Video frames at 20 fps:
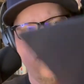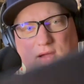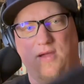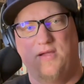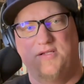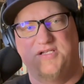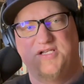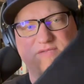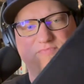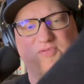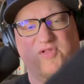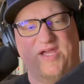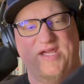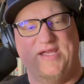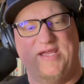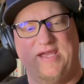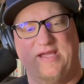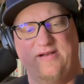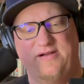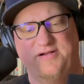Just
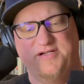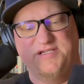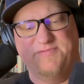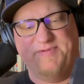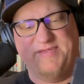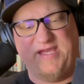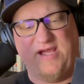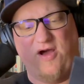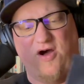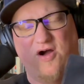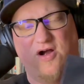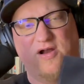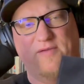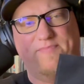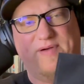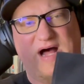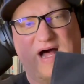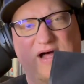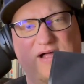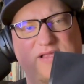blank inners, but they are
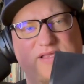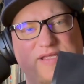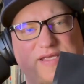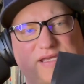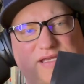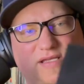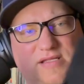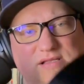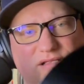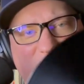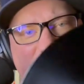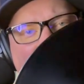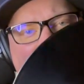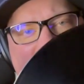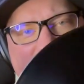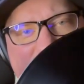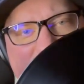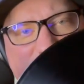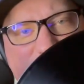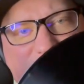poly
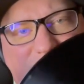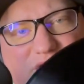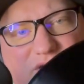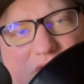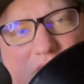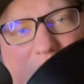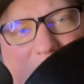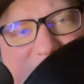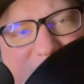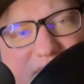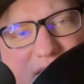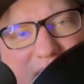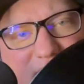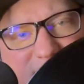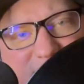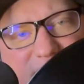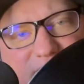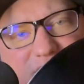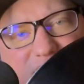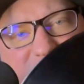lined, which is always
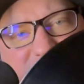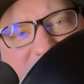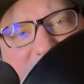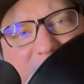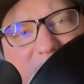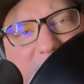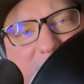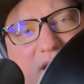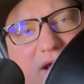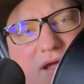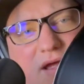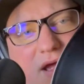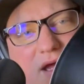nice and appreciated.